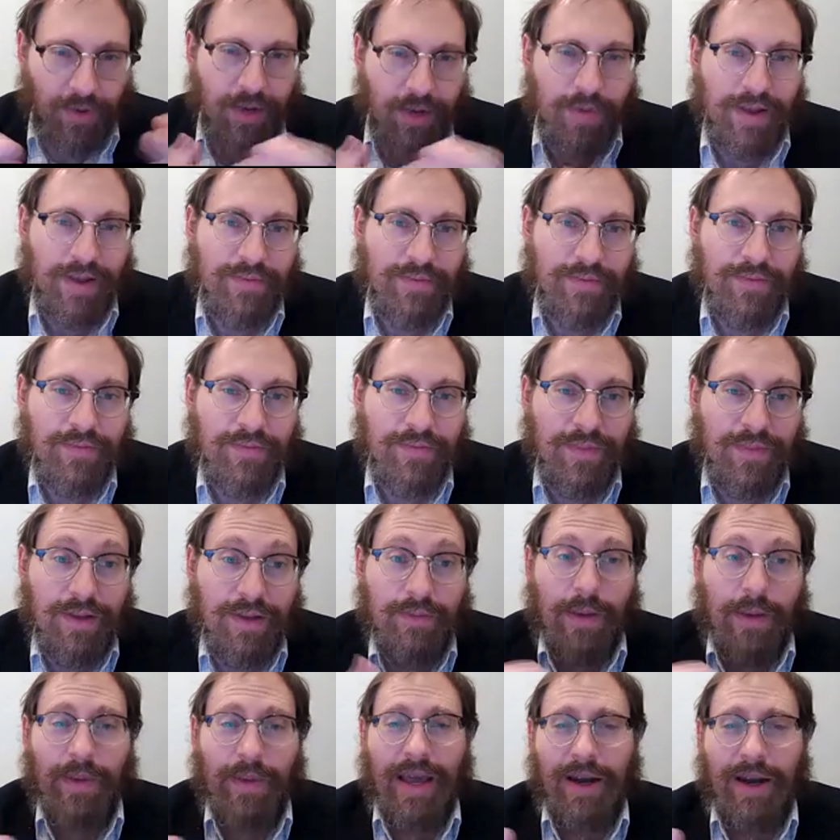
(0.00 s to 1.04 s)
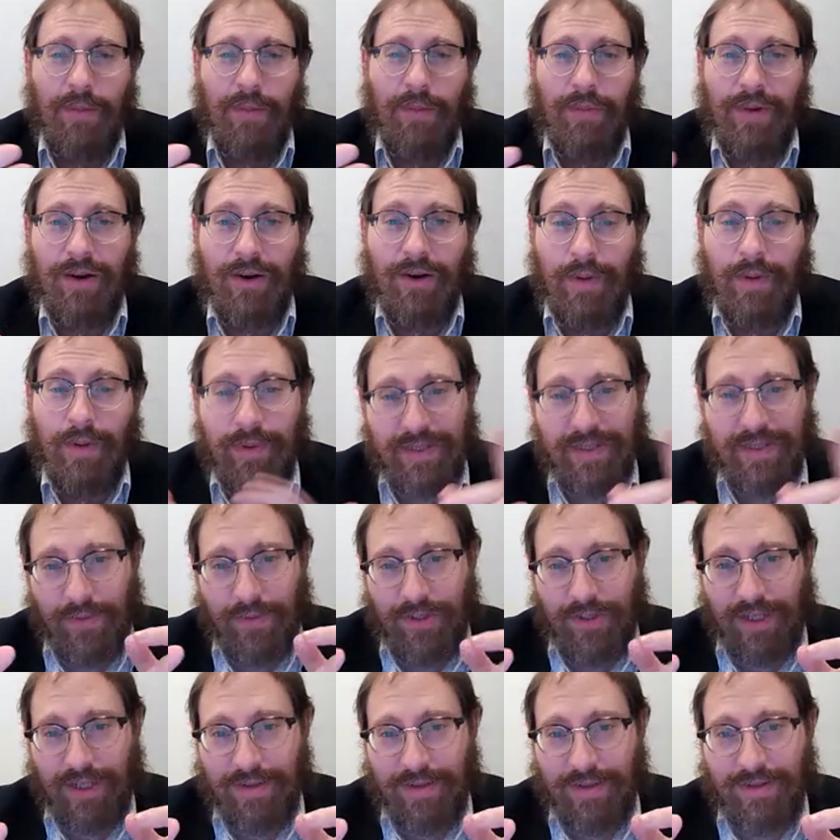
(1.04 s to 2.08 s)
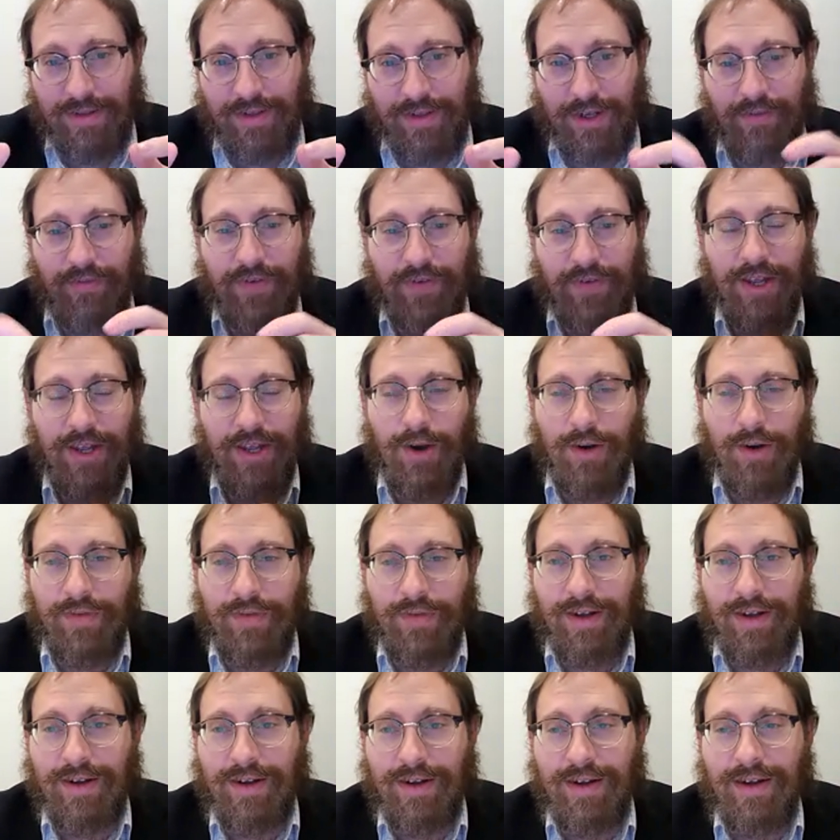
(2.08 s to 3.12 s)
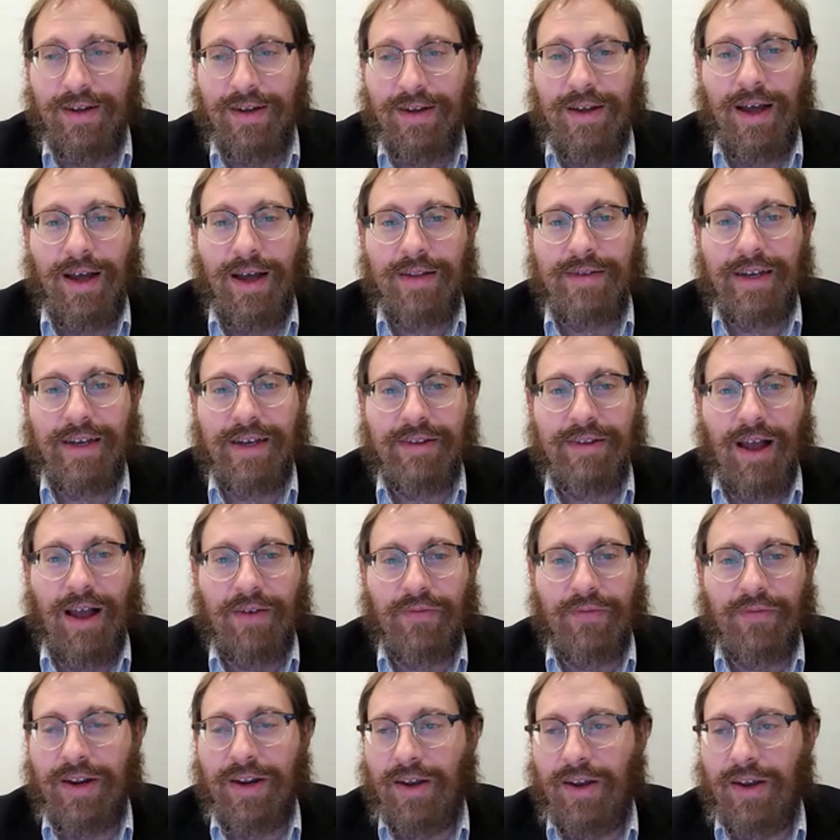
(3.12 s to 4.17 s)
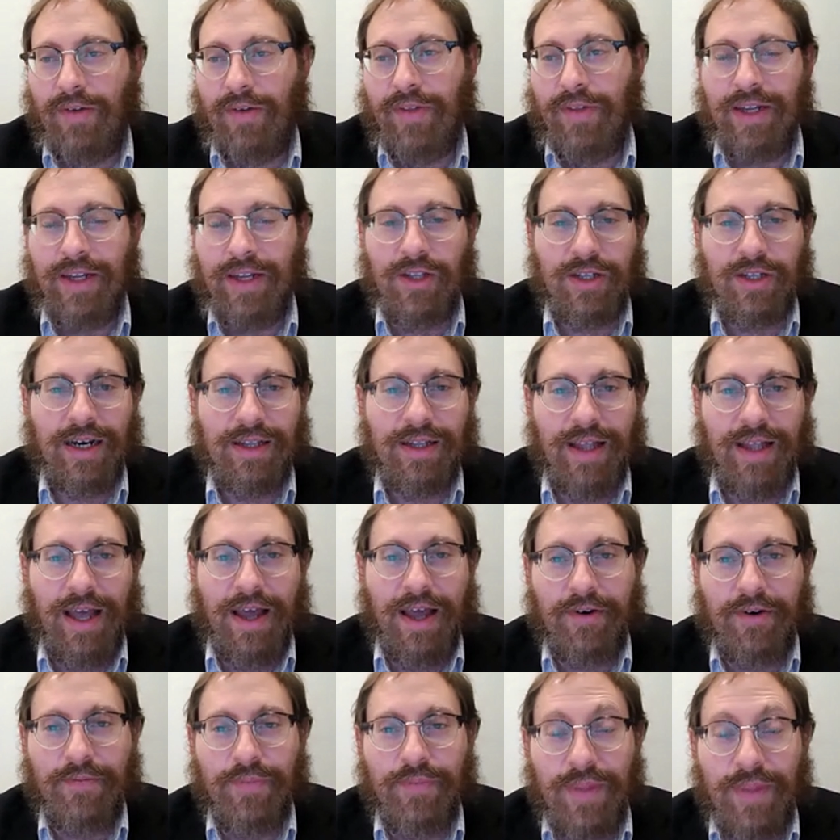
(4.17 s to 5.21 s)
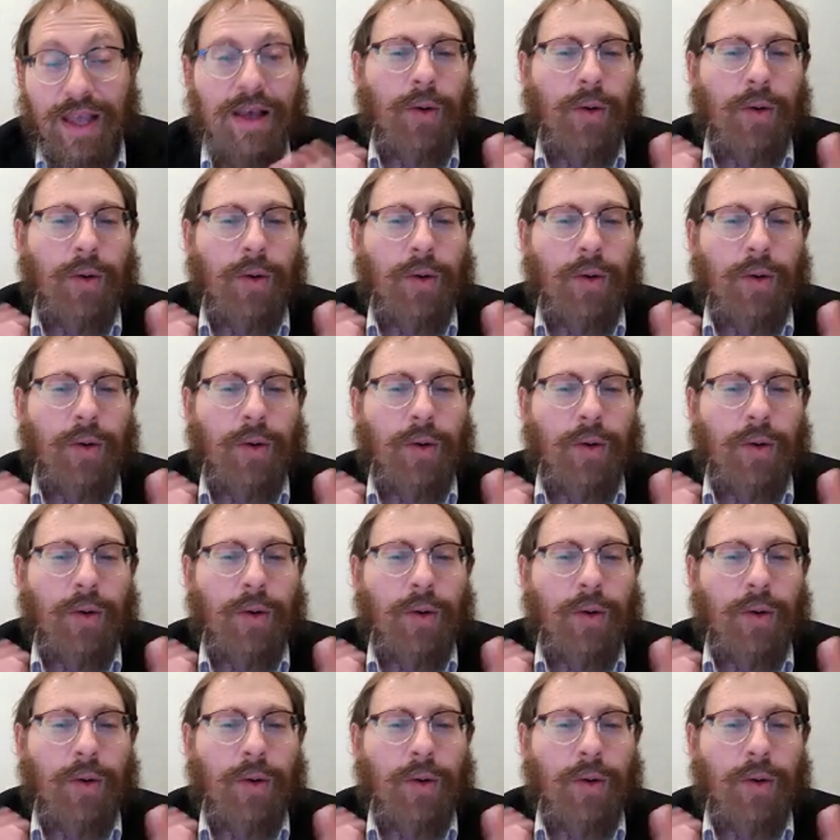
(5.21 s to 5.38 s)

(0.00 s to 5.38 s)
What do you mean? Maybe he had a mirror. Maybe someone took a, took a video of it, a TikTok video, and then he looked at it later.